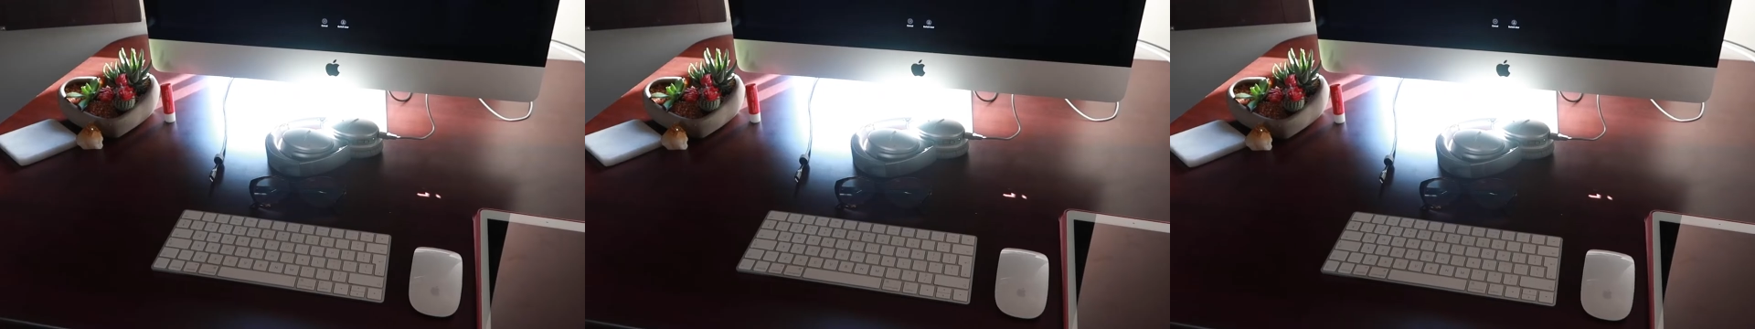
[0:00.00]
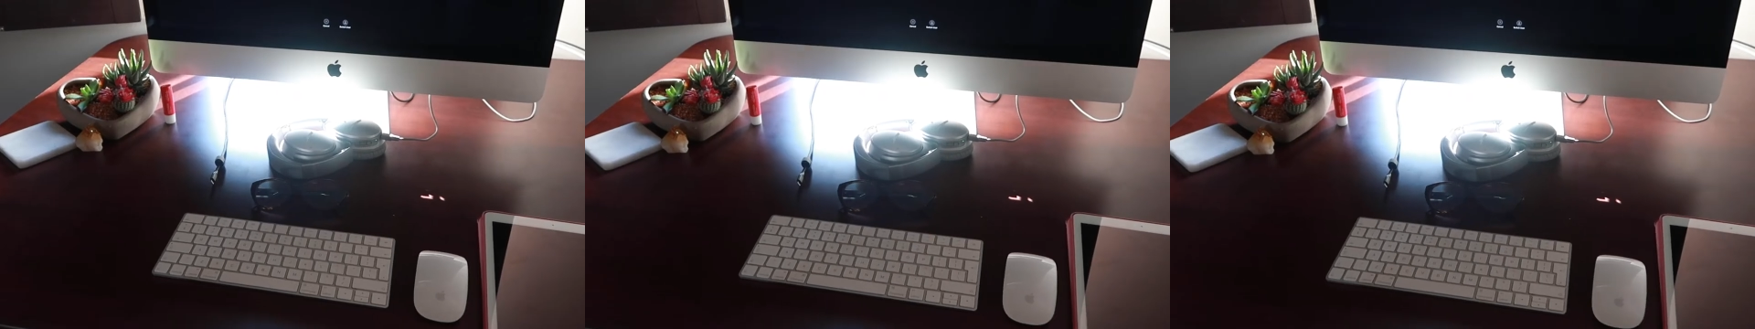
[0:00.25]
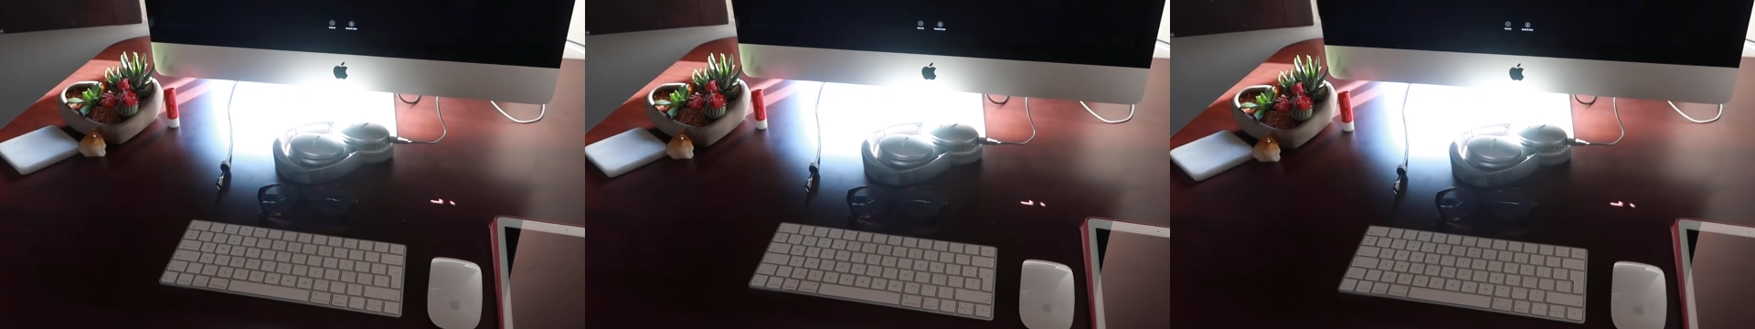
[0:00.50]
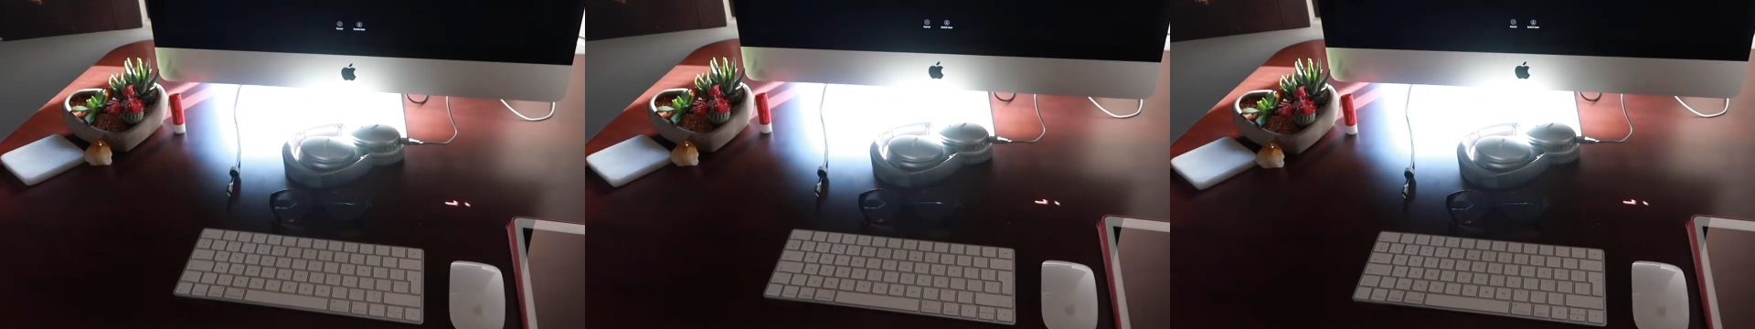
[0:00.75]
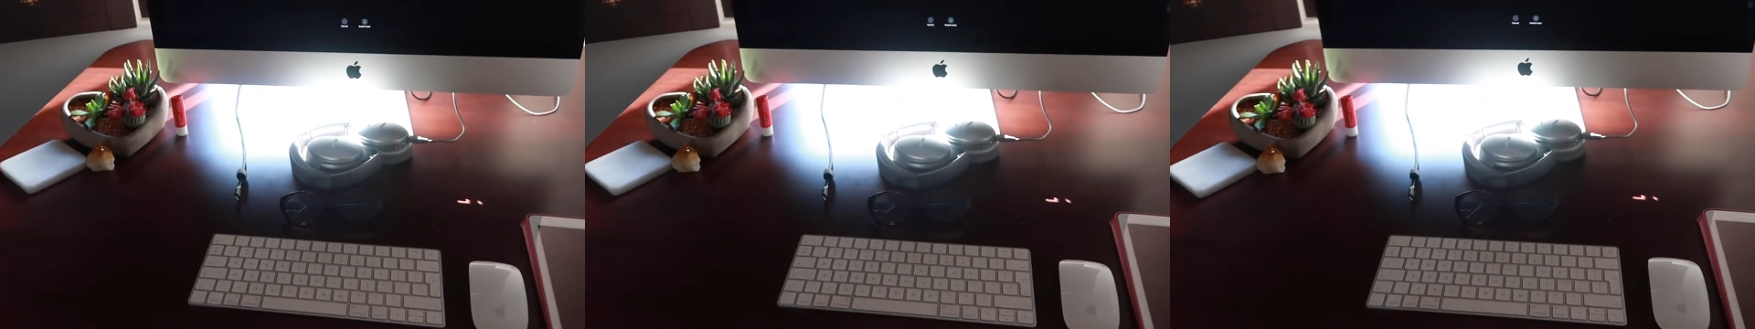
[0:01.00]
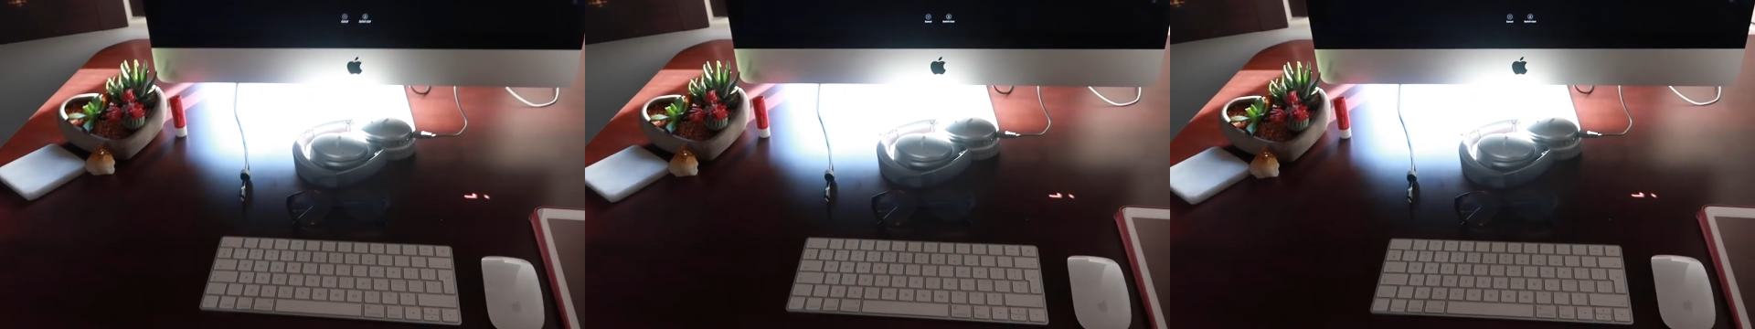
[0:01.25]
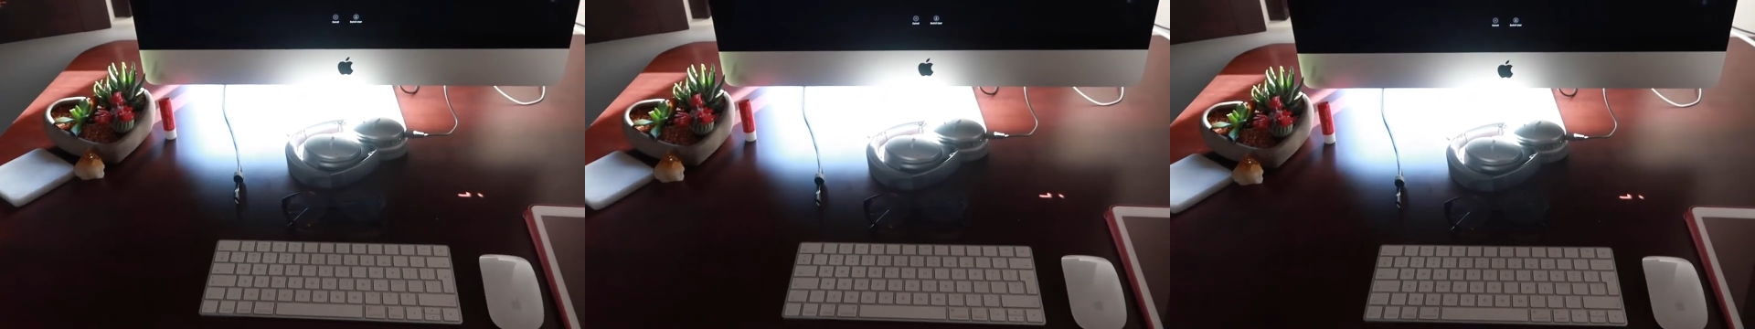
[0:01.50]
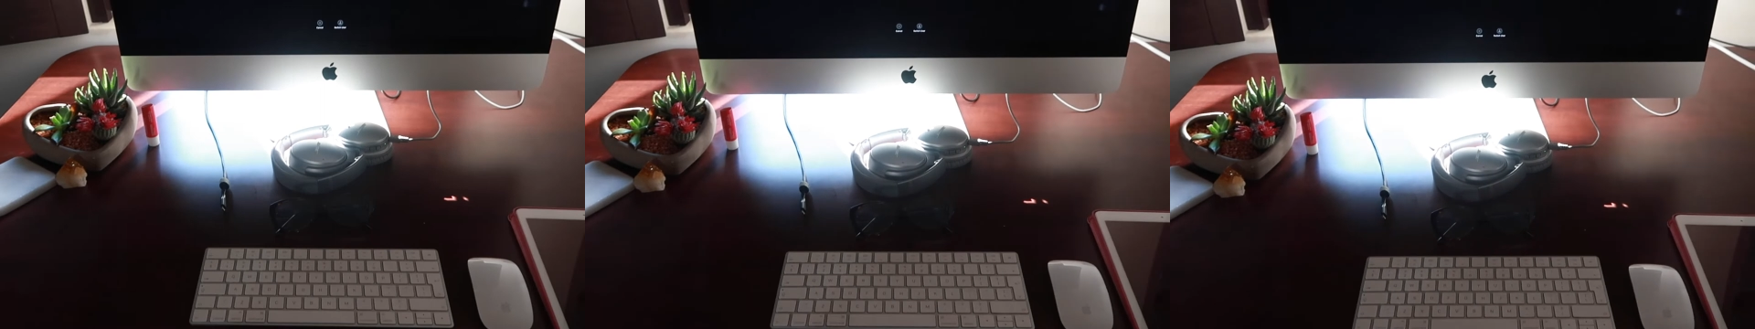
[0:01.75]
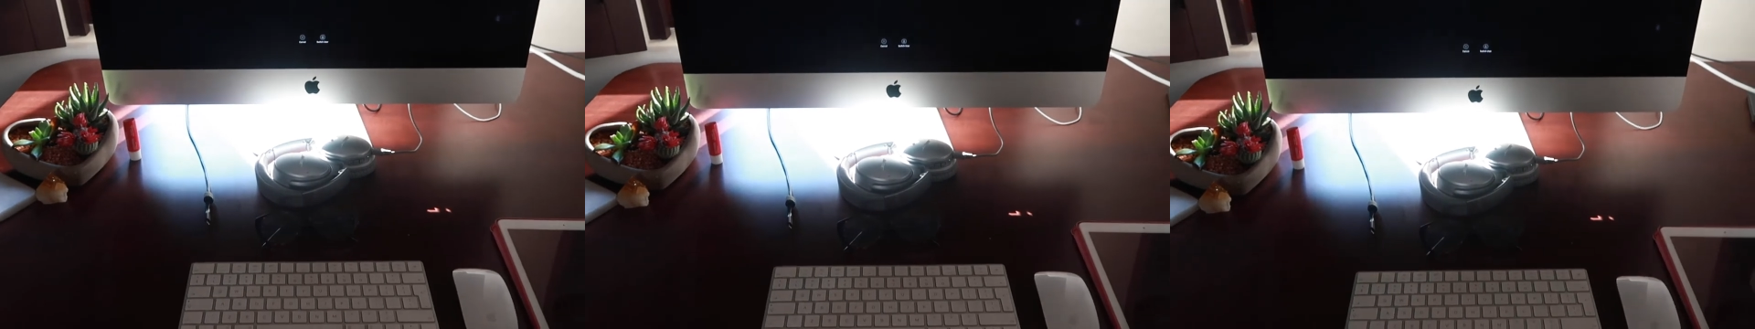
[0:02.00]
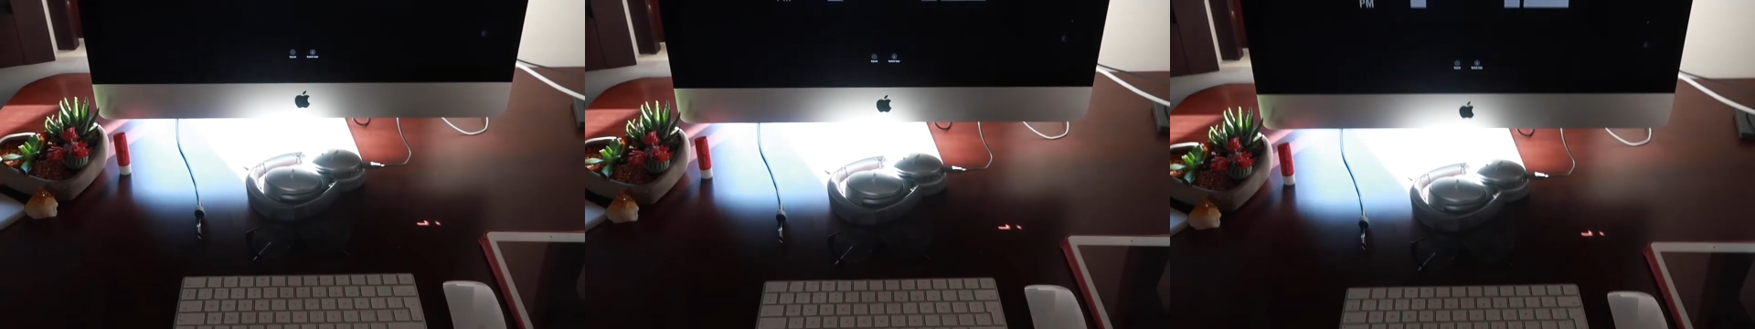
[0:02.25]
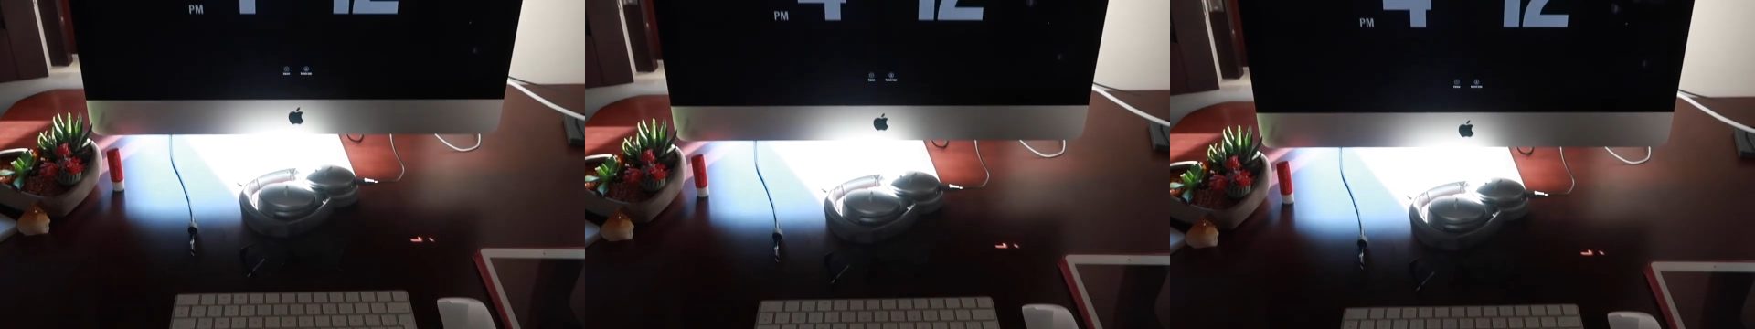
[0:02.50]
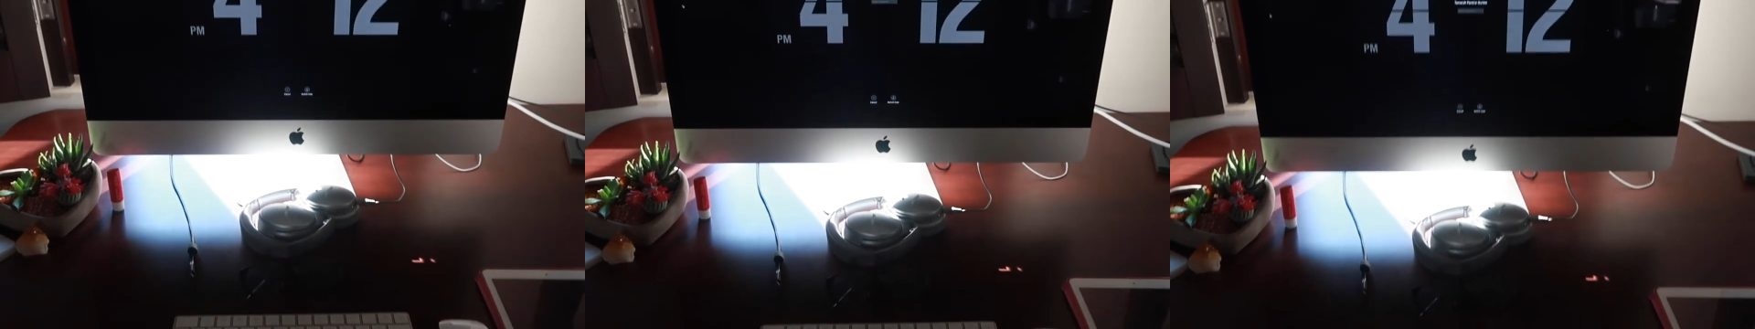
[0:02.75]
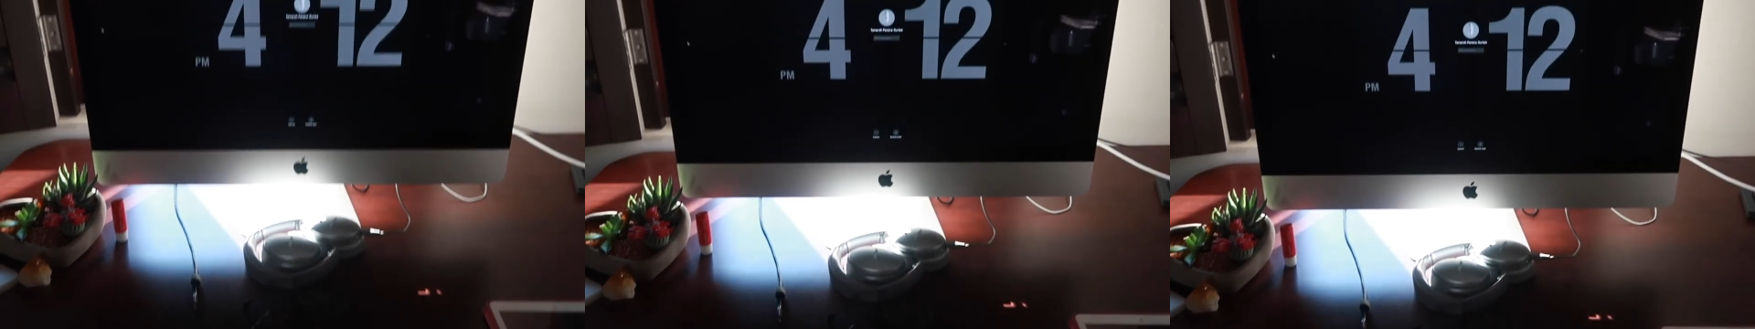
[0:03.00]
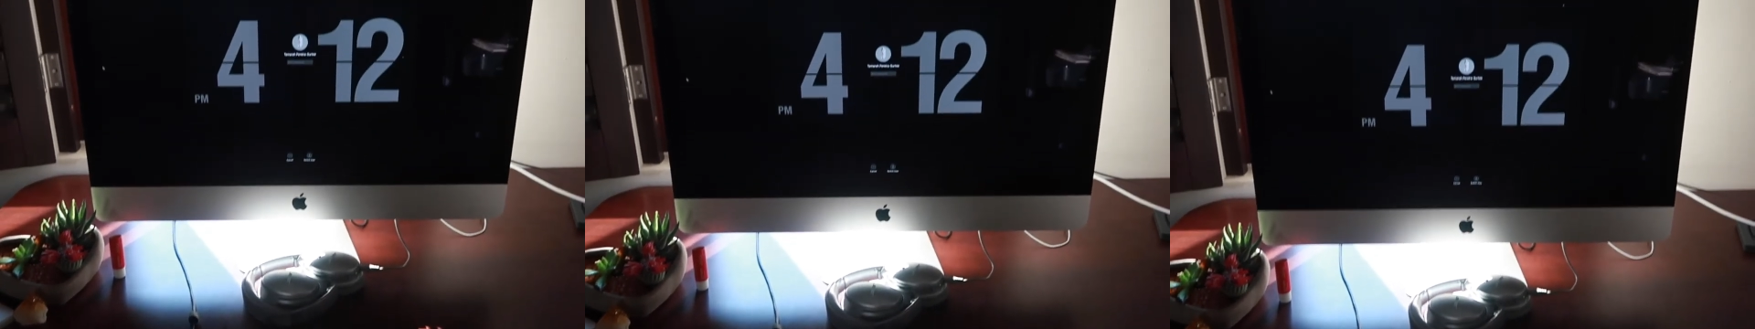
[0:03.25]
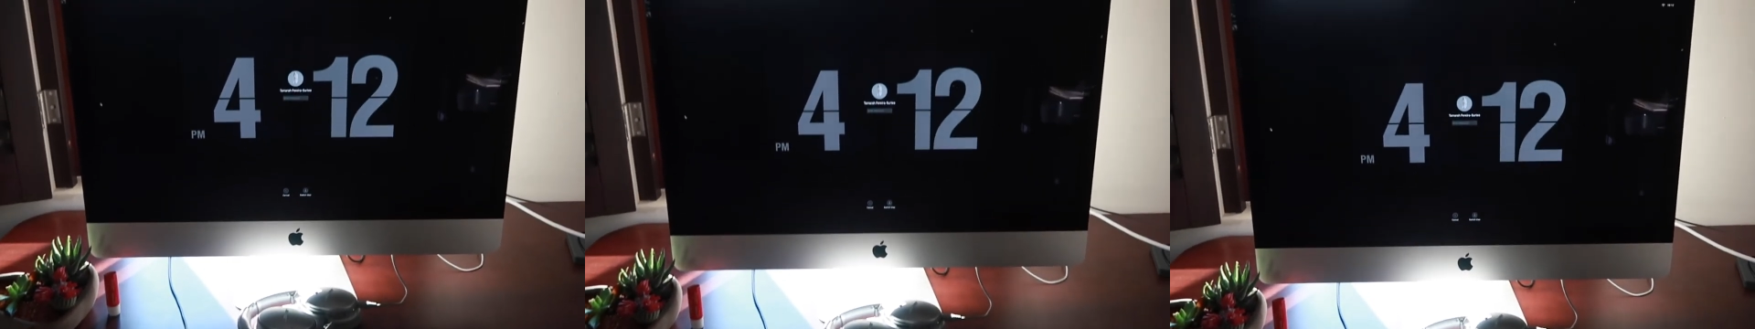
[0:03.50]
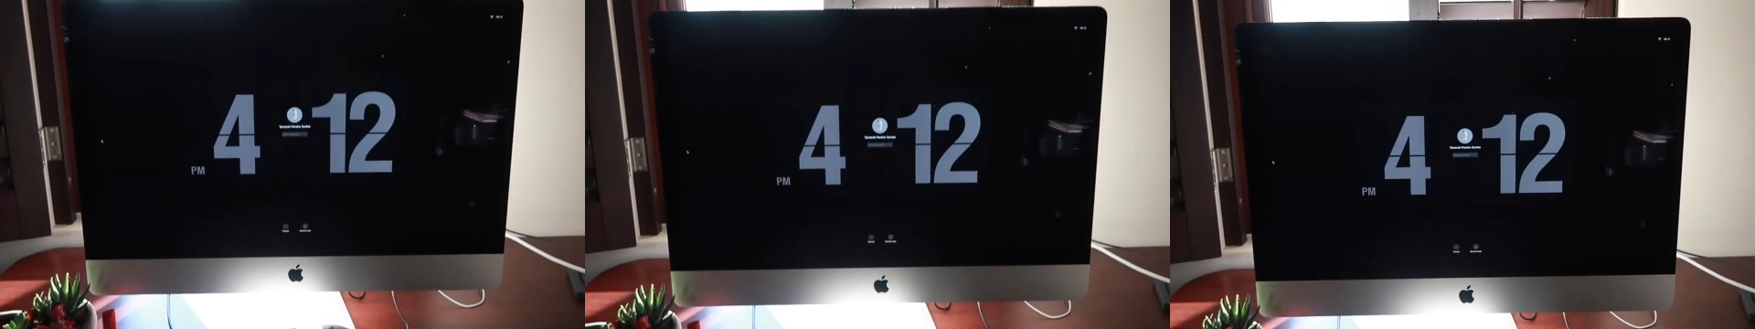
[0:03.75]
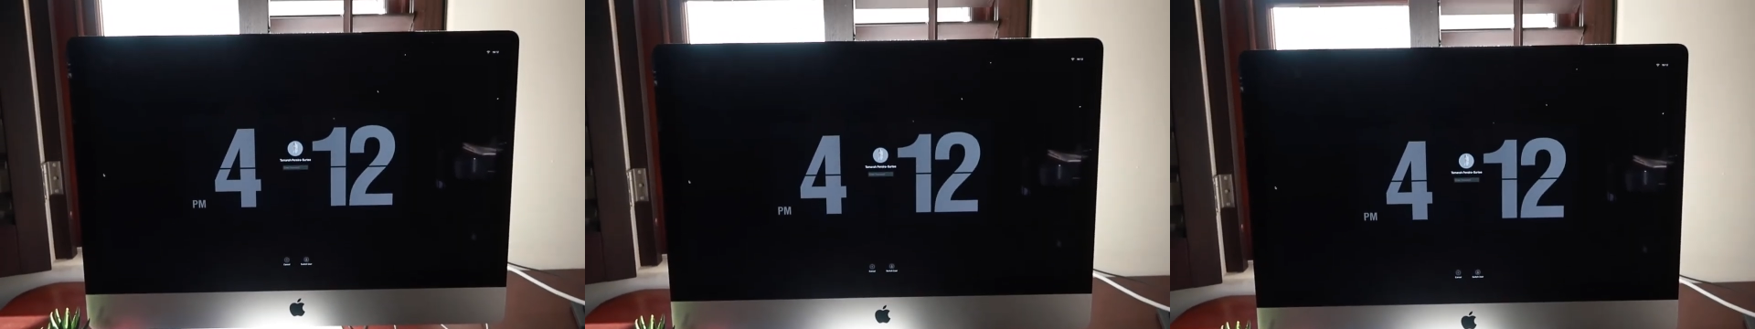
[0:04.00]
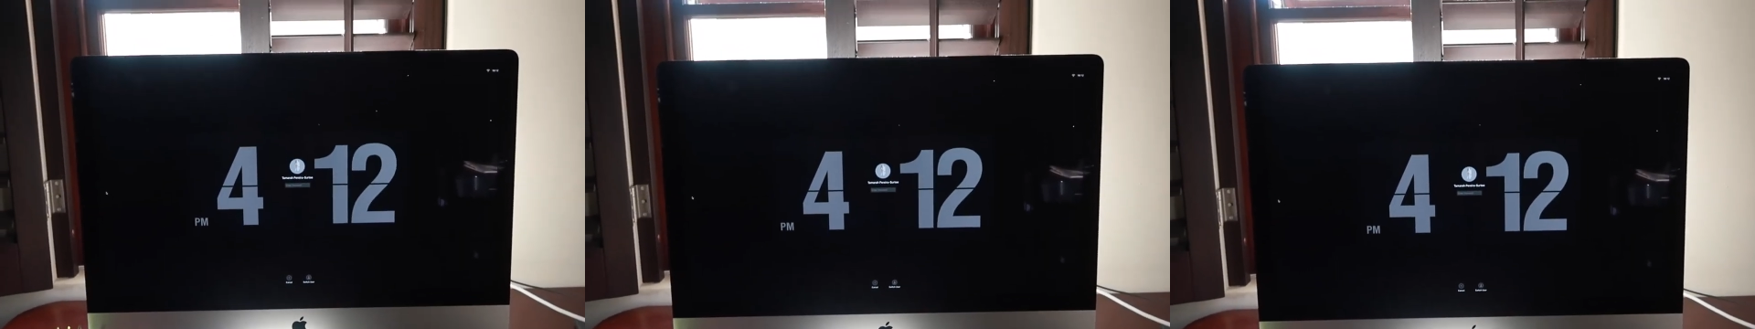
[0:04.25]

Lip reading: Nobody's mouth can be seen.